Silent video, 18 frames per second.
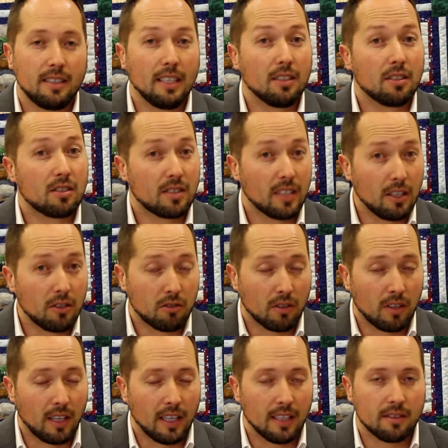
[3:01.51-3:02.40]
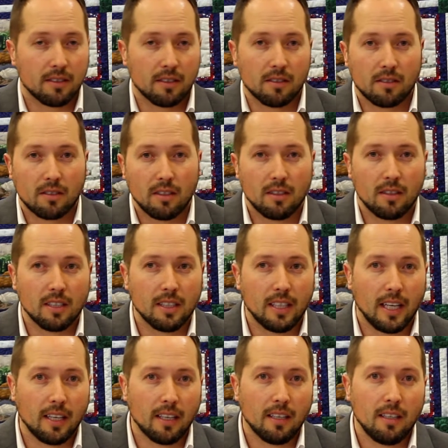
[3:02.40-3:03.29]
decentralizes the
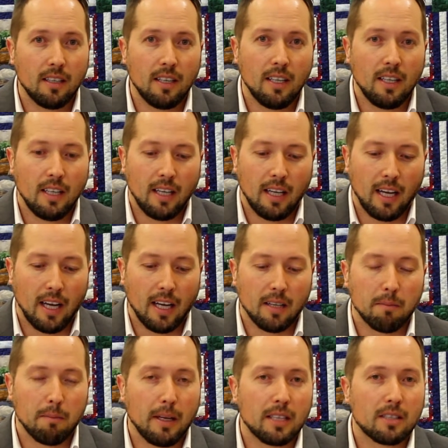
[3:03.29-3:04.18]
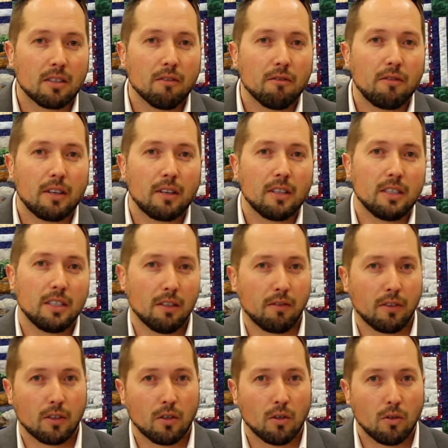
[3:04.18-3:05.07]
data, and it makes it very
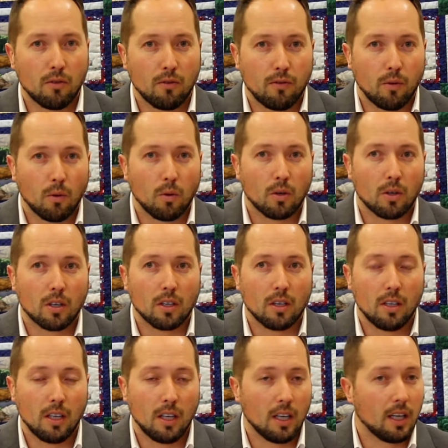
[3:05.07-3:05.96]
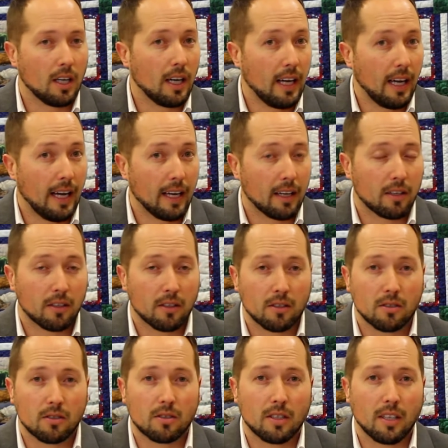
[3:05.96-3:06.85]
difficult for
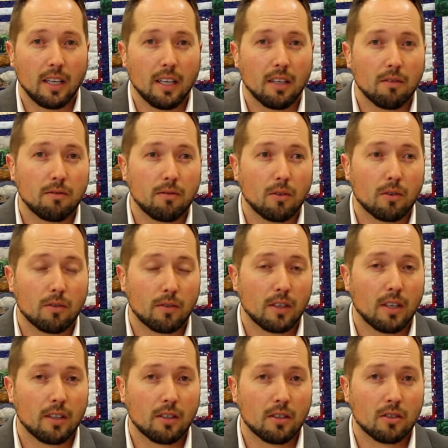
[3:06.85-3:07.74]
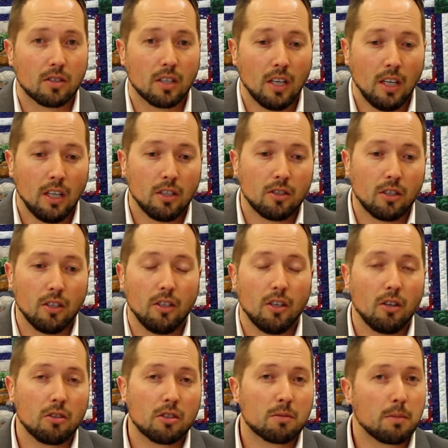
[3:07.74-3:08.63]
hackers and for others to
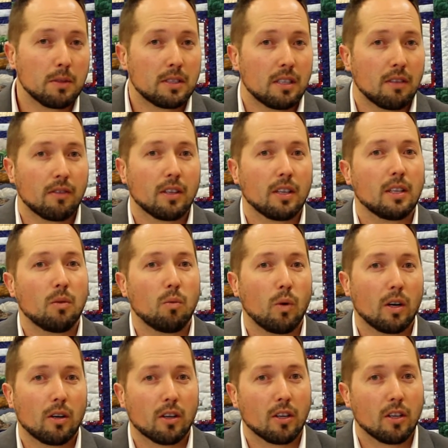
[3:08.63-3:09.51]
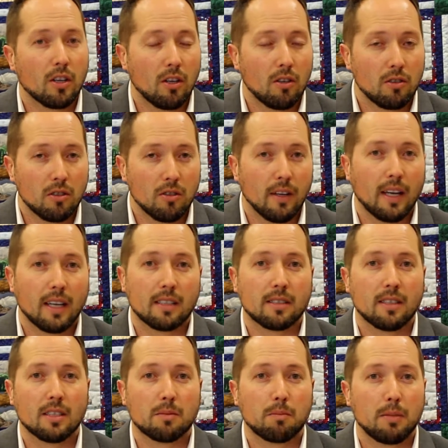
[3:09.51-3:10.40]
know specifically where to go to
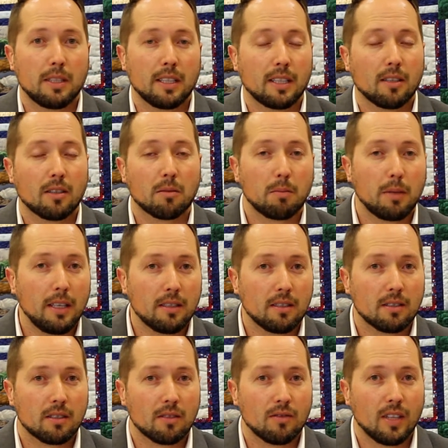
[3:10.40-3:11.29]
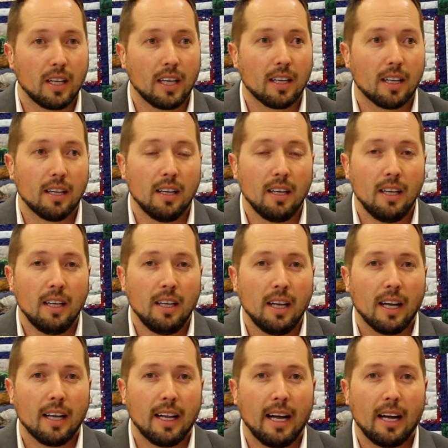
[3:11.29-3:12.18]
access particular pieces of data
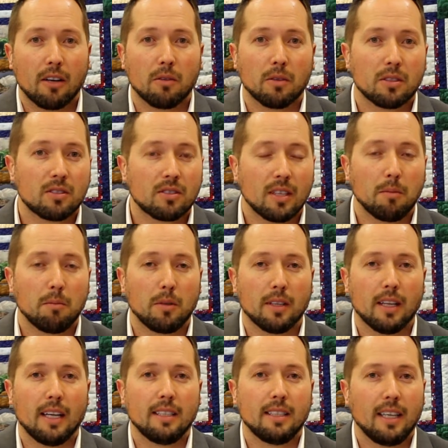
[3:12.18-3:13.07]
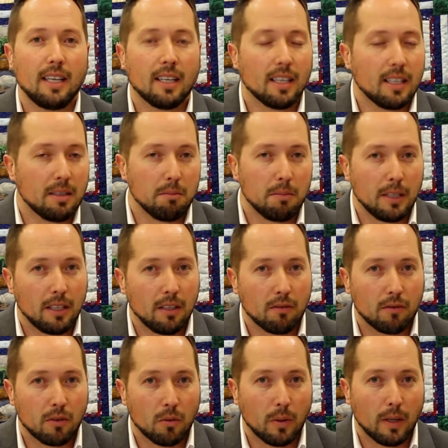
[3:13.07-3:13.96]
and how to assemble that data in
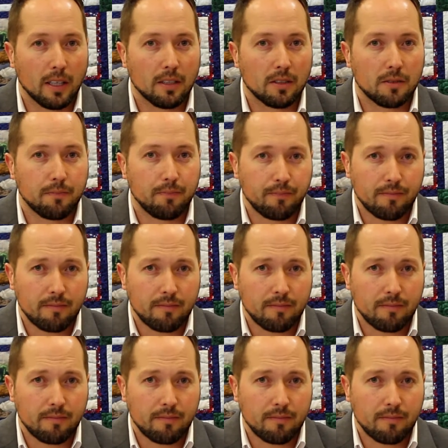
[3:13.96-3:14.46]
meaningful ways.